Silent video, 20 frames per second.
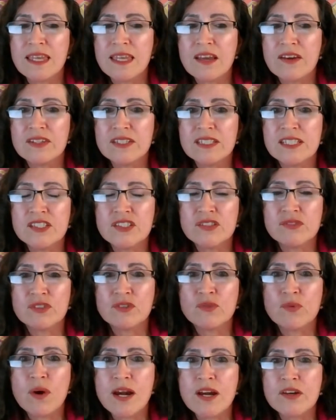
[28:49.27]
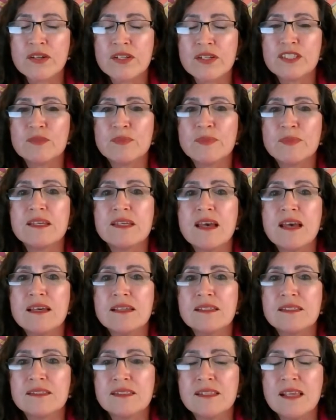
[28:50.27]
guarantees are required is
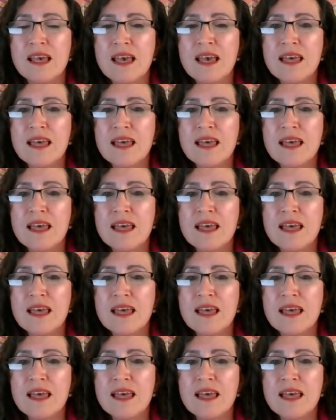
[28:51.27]
because